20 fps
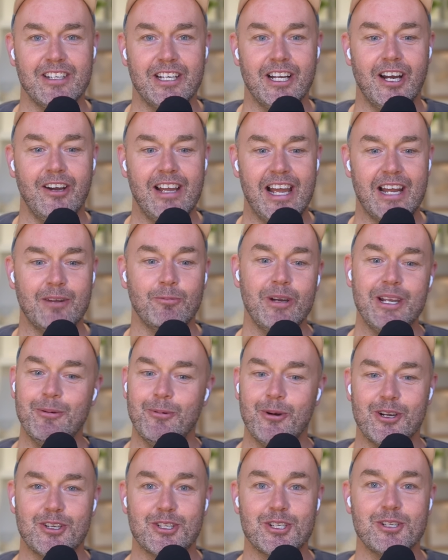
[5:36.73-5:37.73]
and we
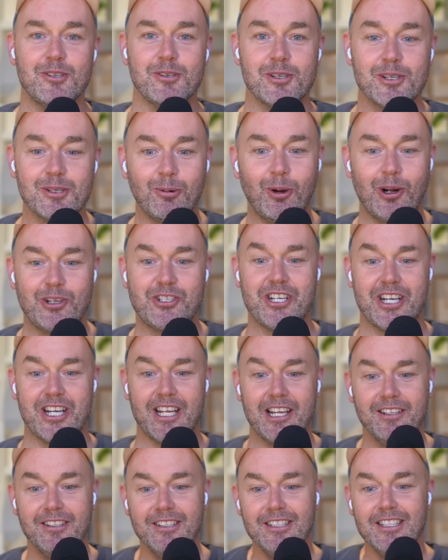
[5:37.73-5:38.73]
were too, watching
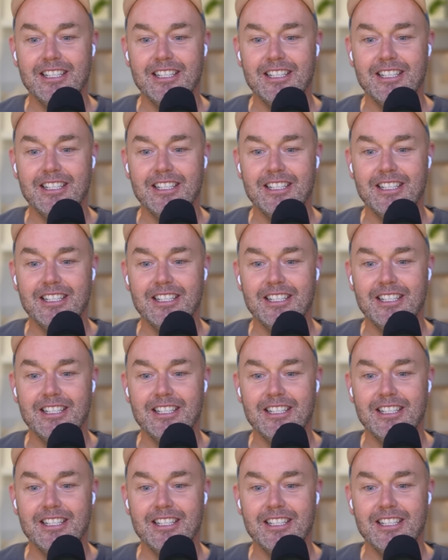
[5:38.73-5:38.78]
it.